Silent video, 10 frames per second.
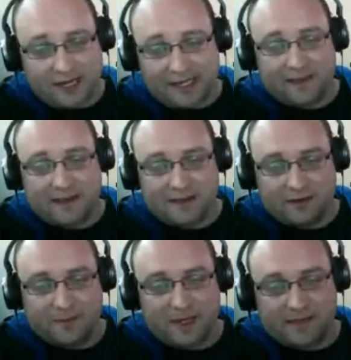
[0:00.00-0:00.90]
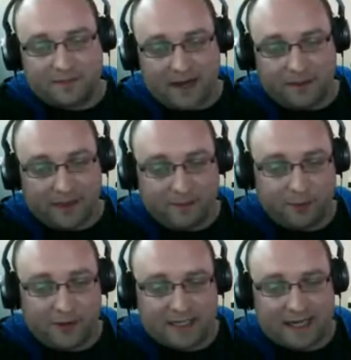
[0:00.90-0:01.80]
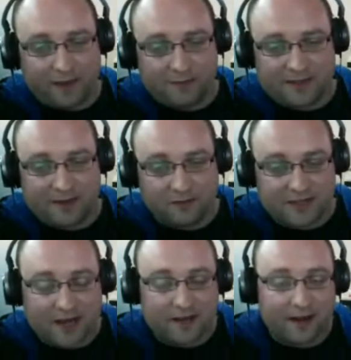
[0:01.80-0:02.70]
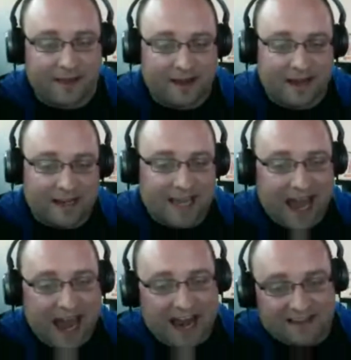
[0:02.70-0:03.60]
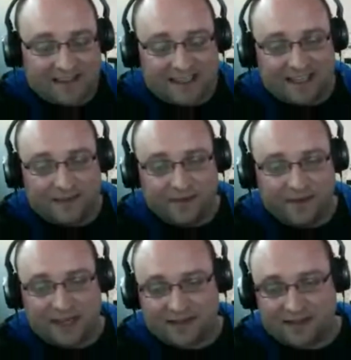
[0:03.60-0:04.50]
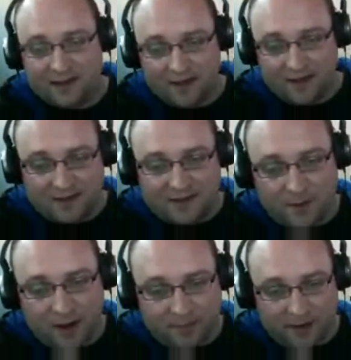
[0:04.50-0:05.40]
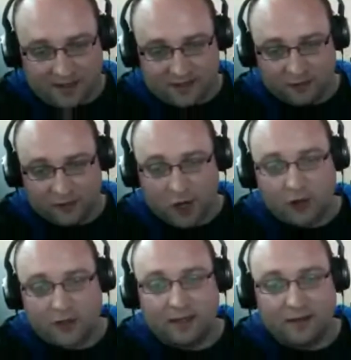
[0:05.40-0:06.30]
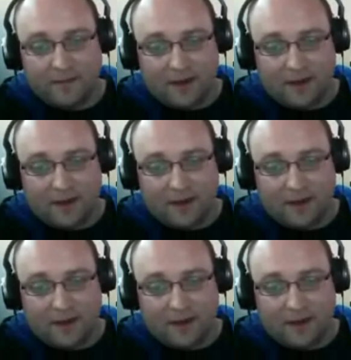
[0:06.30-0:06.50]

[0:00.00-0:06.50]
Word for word: Like, get this on a piece of paper. They printed out the results, and I then had to hand deliver this to my personal doctor.